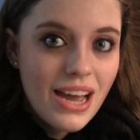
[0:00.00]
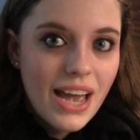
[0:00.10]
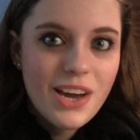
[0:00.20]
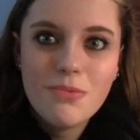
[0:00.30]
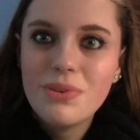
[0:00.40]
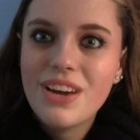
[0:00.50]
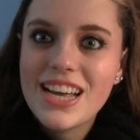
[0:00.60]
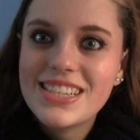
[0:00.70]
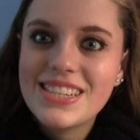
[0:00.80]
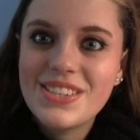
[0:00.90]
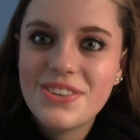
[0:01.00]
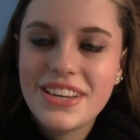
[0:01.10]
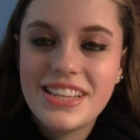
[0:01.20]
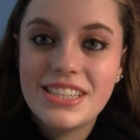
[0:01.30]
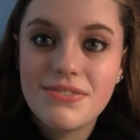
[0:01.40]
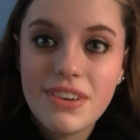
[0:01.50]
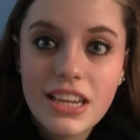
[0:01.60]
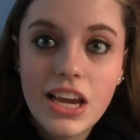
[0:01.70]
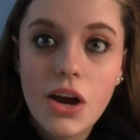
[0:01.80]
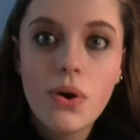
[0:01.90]
I hope you guys enjoyed this
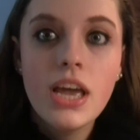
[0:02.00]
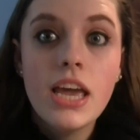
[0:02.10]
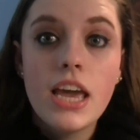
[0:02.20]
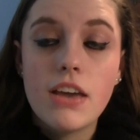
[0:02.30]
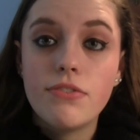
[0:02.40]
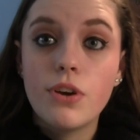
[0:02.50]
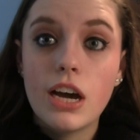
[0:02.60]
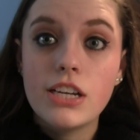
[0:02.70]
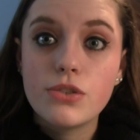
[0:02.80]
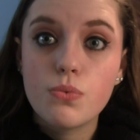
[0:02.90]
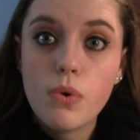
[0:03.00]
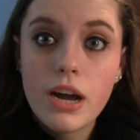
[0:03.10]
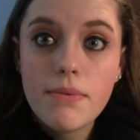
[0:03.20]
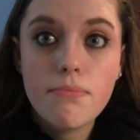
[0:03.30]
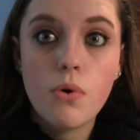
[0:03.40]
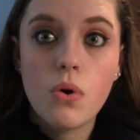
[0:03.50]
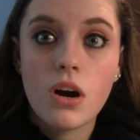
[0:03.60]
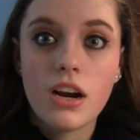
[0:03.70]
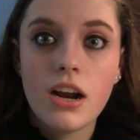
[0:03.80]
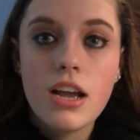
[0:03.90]
video. If you guys want
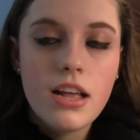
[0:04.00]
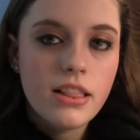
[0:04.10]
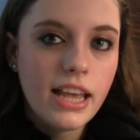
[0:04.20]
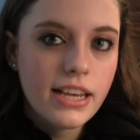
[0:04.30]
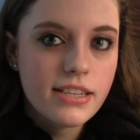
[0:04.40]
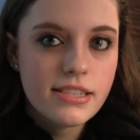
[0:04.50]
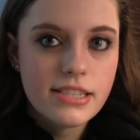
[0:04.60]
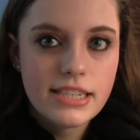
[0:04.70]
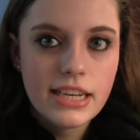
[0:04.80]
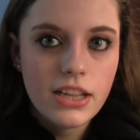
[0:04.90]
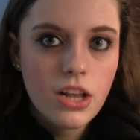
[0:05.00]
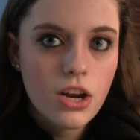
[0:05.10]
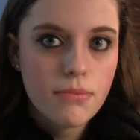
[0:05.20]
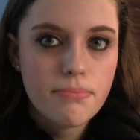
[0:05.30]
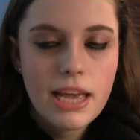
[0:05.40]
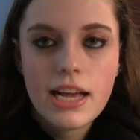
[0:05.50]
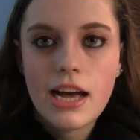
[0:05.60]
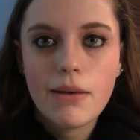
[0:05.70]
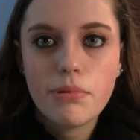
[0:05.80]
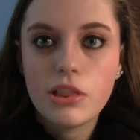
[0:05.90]
more like steal her
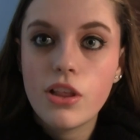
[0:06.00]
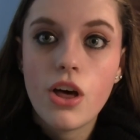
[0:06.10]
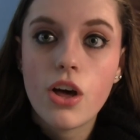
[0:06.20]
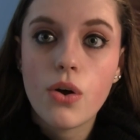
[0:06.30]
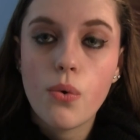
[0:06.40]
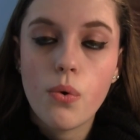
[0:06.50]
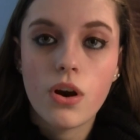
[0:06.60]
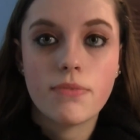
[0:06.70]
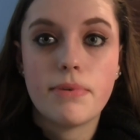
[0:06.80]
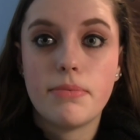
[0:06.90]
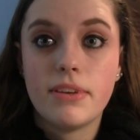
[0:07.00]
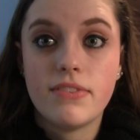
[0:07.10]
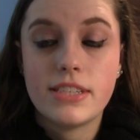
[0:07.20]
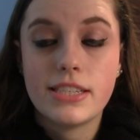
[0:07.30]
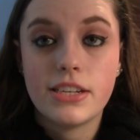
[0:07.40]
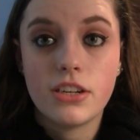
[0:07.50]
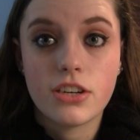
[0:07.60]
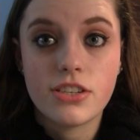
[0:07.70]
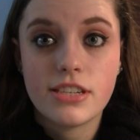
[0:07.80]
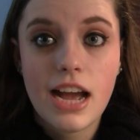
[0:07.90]
makeup look, or maybe even steal her
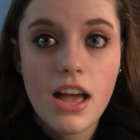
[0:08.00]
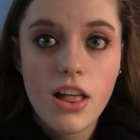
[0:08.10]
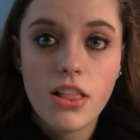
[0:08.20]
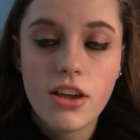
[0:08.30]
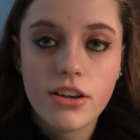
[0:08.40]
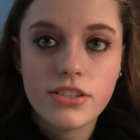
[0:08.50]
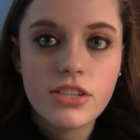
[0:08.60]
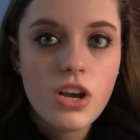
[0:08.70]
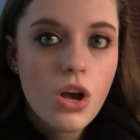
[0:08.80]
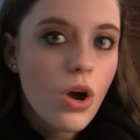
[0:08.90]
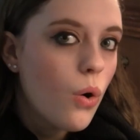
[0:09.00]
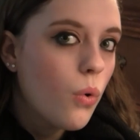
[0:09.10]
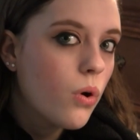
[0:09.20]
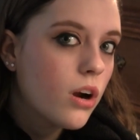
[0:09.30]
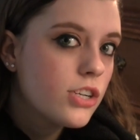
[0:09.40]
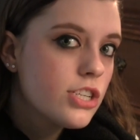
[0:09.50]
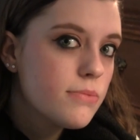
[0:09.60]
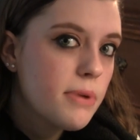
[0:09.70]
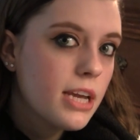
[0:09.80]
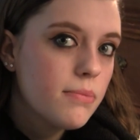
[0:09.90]
style looks, or
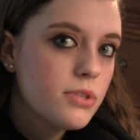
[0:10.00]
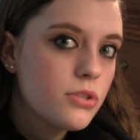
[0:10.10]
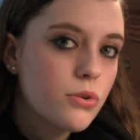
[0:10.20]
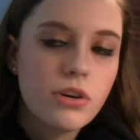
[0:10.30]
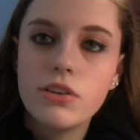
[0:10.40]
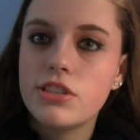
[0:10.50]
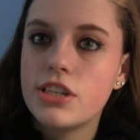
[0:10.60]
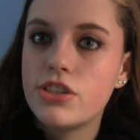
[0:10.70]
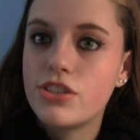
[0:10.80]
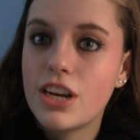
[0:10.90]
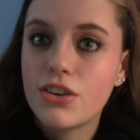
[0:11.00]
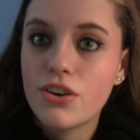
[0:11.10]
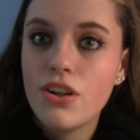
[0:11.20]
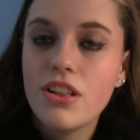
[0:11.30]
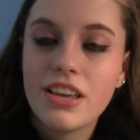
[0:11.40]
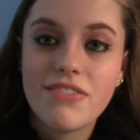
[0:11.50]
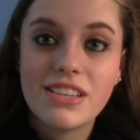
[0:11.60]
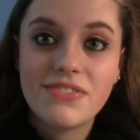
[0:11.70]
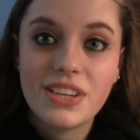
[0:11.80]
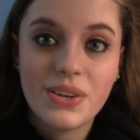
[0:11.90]
just makeup tutorials in general, give
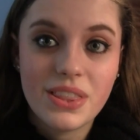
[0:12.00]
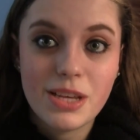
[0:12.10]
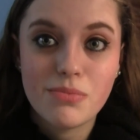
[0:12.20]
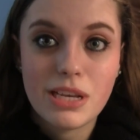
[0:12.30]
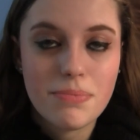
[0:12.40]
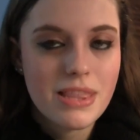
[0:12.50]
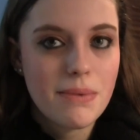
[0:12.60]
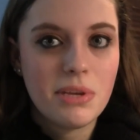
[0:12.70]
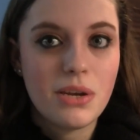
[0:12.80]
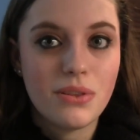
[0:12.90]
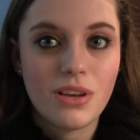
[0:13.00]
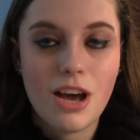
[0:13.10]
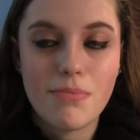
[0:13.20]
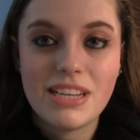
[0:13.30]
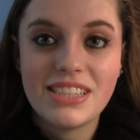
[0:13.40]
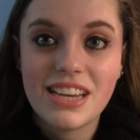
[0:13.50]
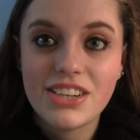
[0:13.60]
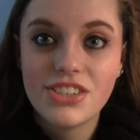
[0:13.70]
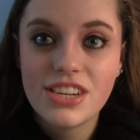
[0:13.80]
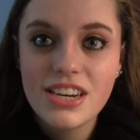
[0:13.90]
this video a thumbs up and let me know in the comments
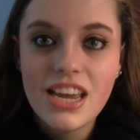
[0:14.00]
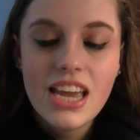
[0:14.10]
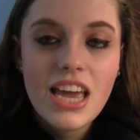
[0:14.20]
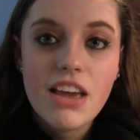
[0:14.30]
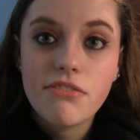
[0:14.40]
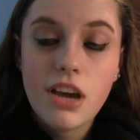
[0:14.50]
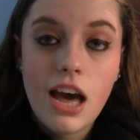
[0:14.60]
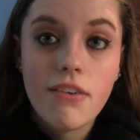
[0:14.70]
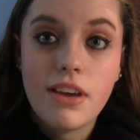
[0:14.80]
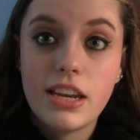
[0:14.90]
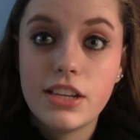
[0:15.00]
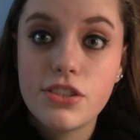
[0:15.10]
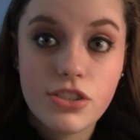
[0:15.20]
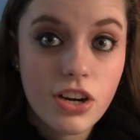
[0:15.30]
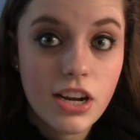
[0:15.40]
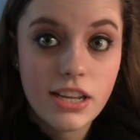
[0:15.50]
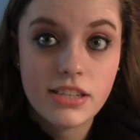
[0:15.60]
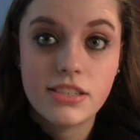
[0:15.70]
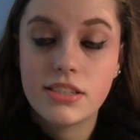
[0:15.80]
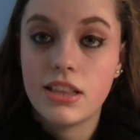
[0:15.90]
section. If you have any
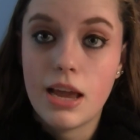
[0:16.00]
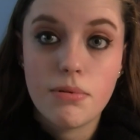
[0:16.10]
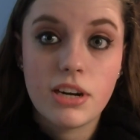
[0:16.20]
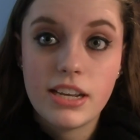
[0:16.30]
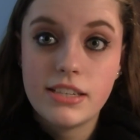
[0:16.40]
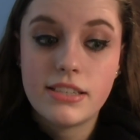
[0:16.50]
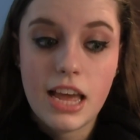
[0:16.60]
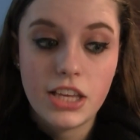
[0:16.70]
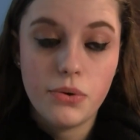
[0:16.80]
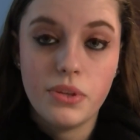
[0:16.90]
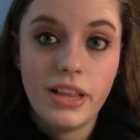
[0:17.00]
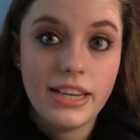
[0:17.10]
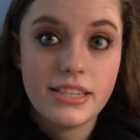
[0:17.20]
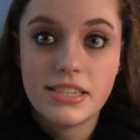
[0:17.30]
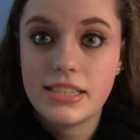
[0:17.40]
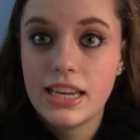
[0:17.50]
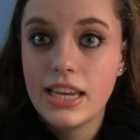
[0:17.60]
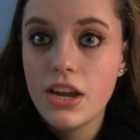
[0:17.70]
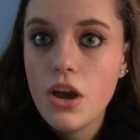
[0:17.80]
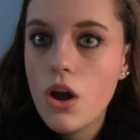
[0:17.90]
certain celebrities that you would like to
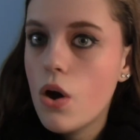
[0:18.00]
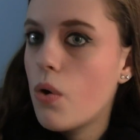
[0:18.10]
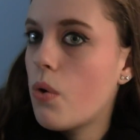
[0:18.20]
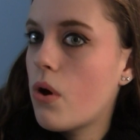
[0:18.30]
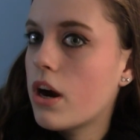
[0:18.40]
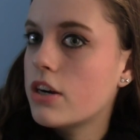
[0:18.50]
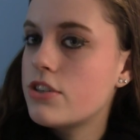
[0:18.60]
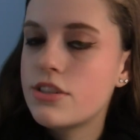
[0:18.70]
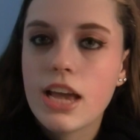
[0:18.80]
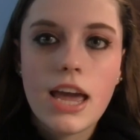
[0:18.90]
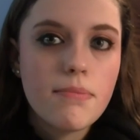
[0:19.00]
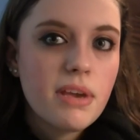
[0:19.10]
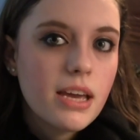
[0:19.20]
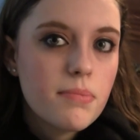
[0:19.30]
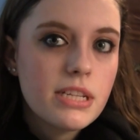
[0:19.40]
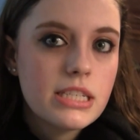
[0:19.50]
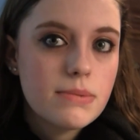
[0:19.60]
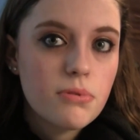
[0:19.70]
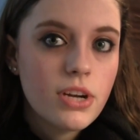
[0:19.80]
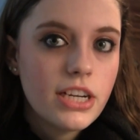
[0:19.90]
see, or just kind of makeup
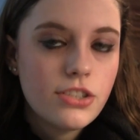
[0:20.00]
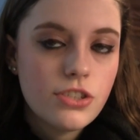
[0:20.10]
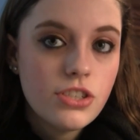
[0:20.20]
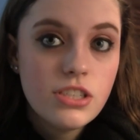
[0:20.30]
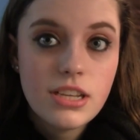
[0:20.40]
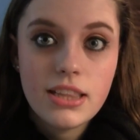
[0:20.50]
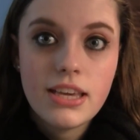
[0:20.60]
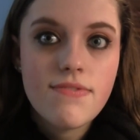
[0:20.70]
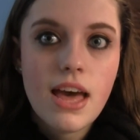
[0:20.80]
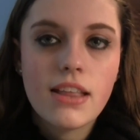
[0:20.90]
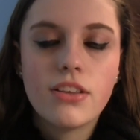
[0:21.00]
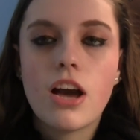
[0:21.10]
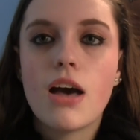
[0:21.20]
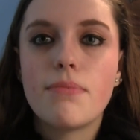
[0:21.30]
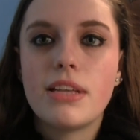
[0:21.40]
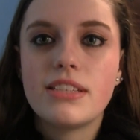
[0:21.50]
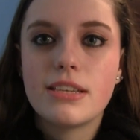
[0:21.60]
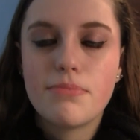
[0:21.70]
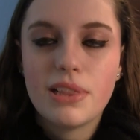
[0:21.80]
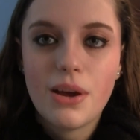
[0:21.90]
inspirations, leave that in the comments
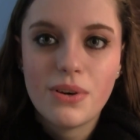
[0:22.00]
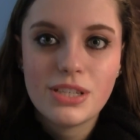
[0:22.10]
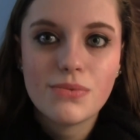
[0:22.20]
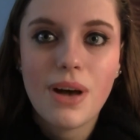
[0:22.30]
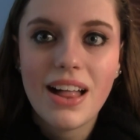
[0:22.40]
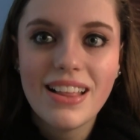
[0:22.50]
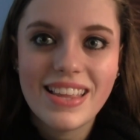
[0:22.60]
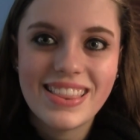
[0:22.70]
below as well.